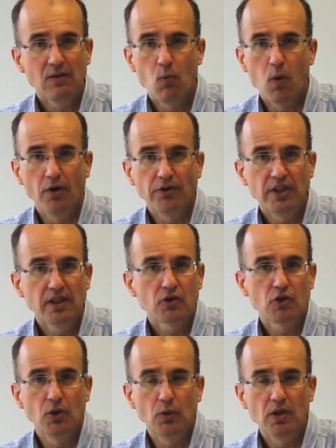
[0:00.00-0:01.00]
in 1 year,
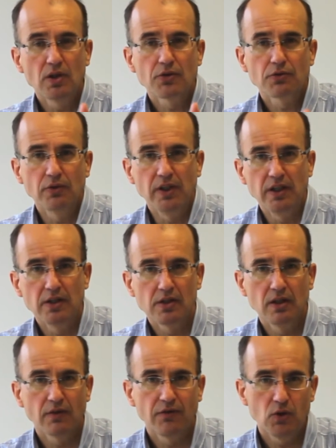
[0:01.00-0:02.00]
2 years, 3
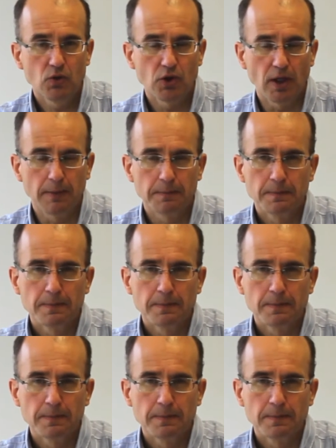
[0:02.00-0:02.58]
years in the future.